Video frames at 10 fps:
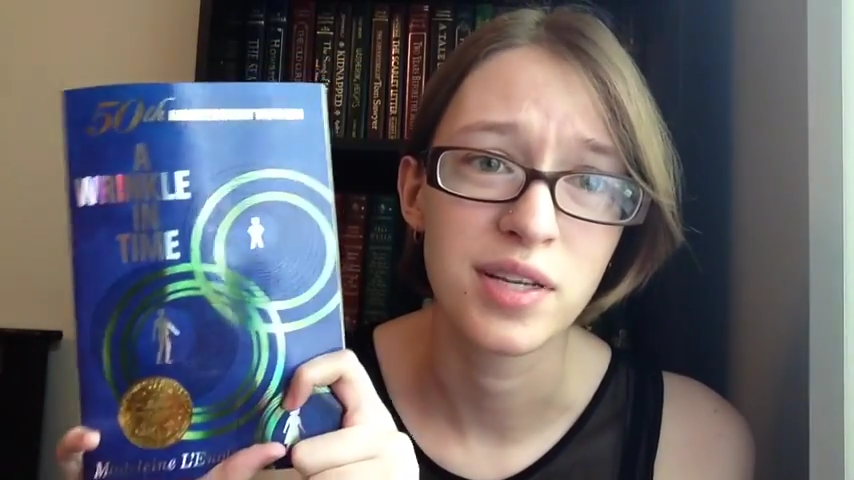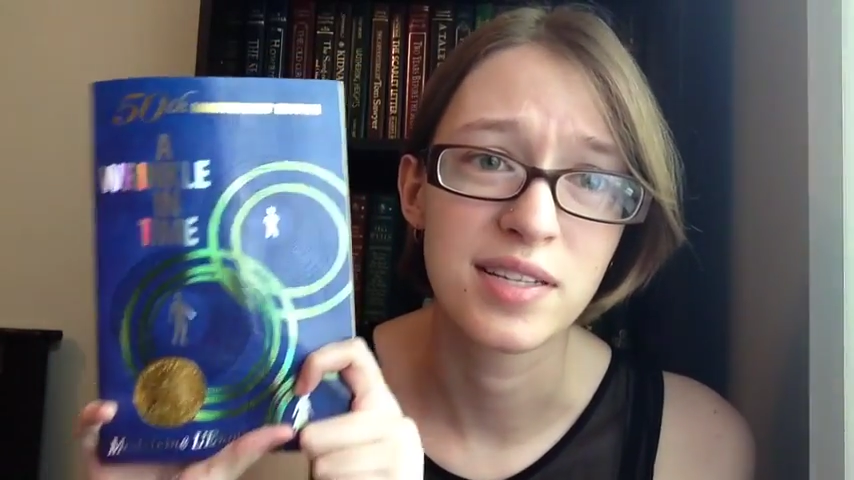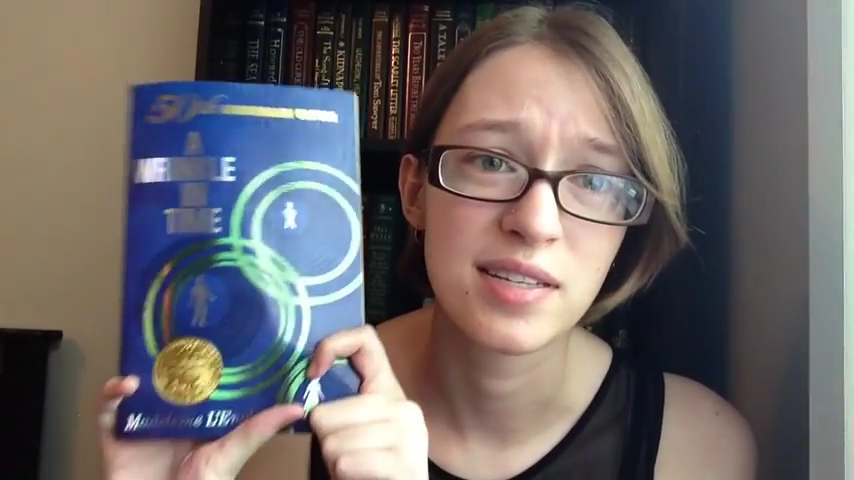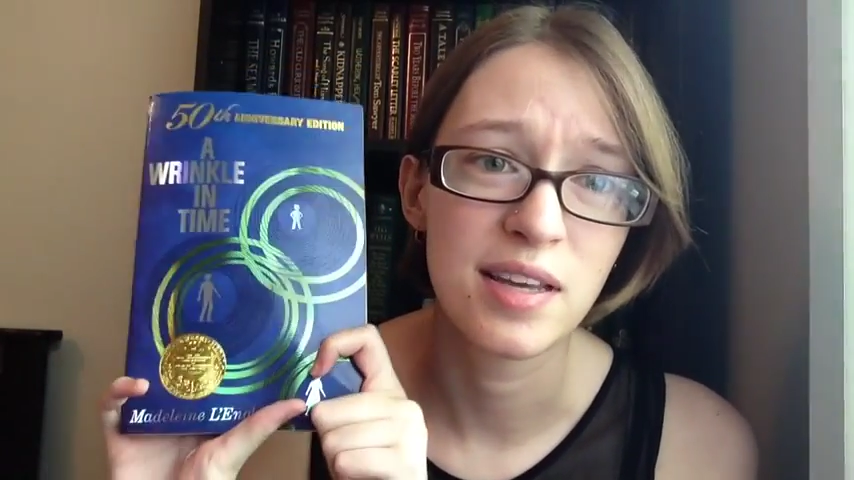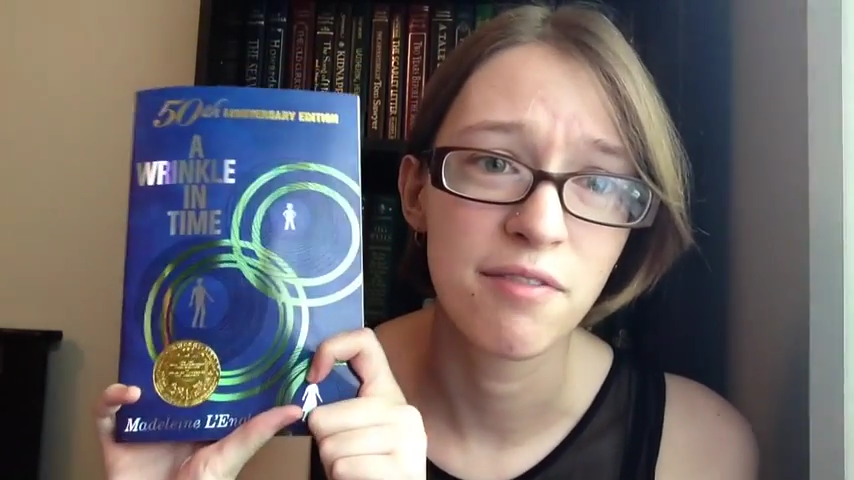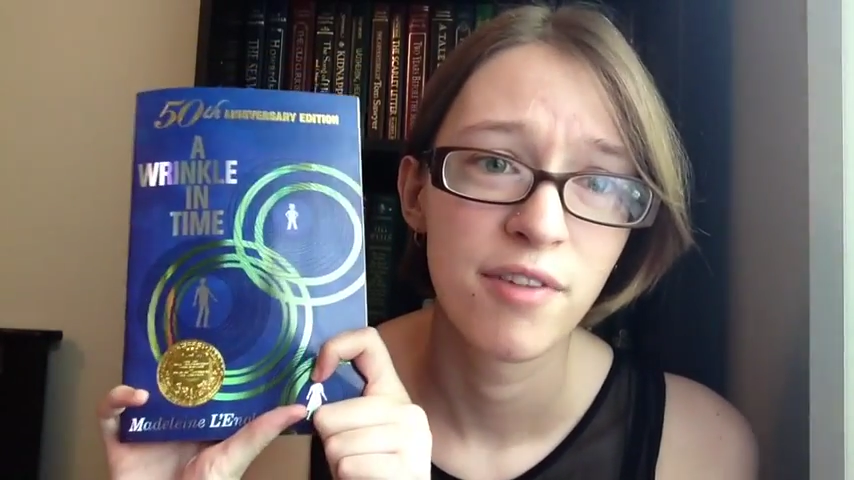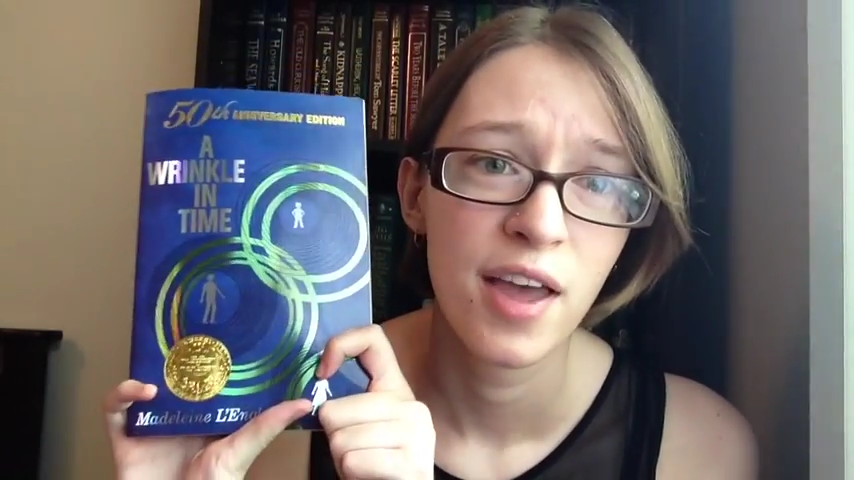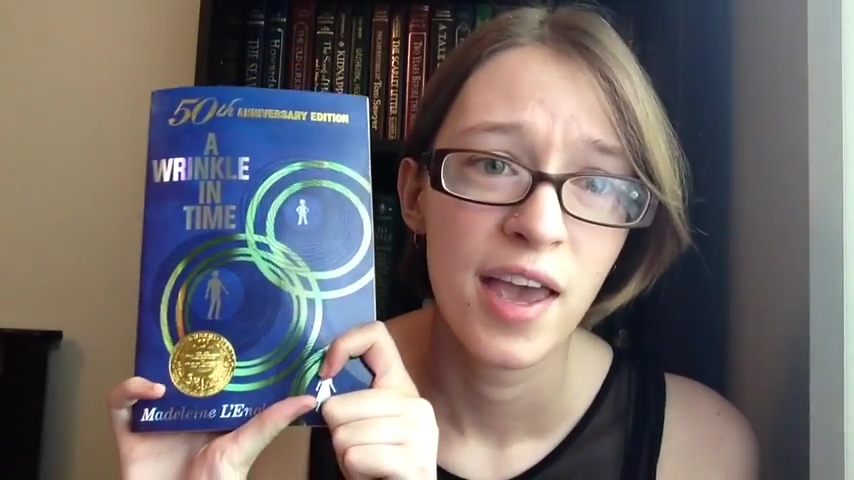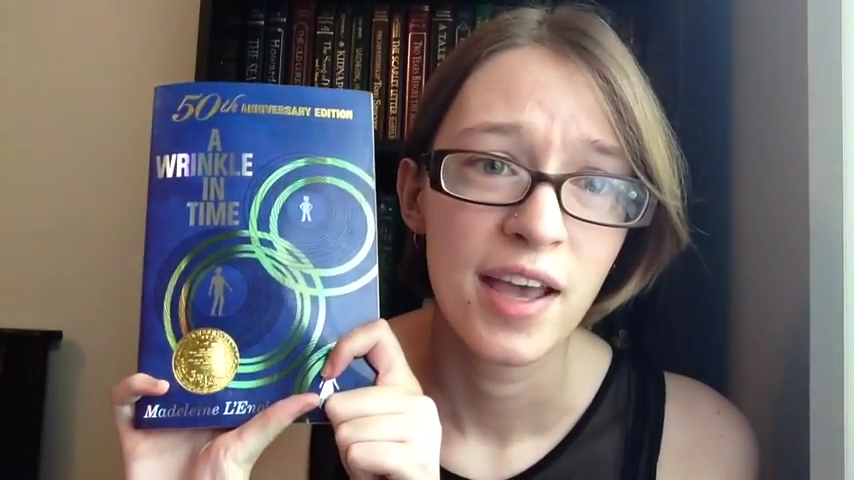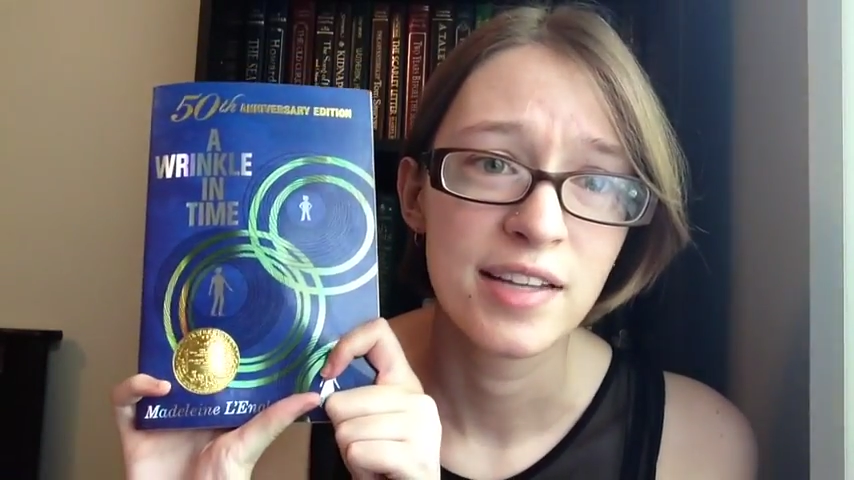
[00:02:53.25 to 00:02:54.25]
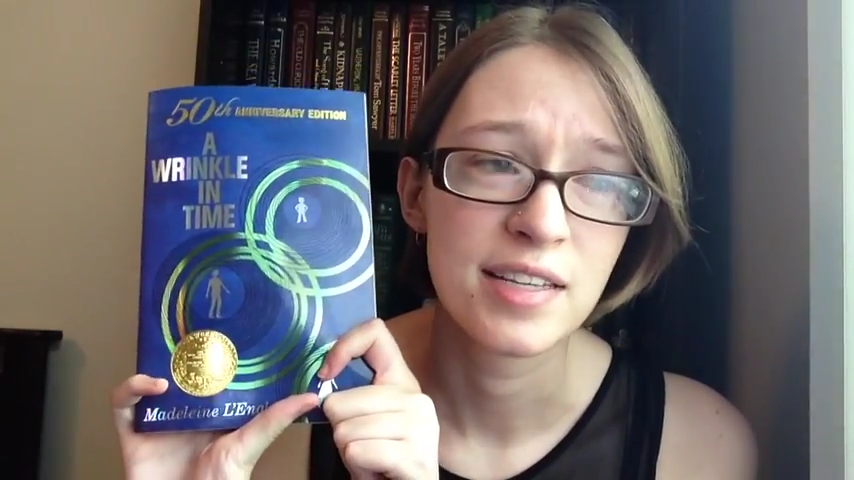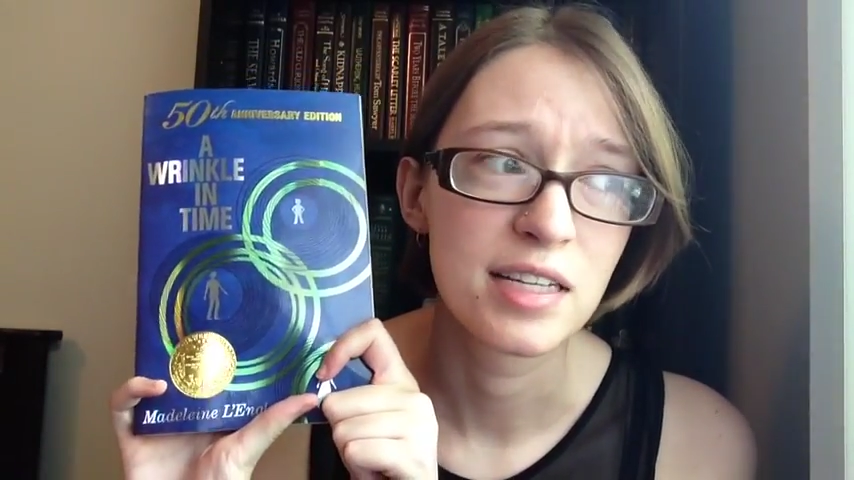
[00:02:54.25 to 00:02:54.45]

It's as if it's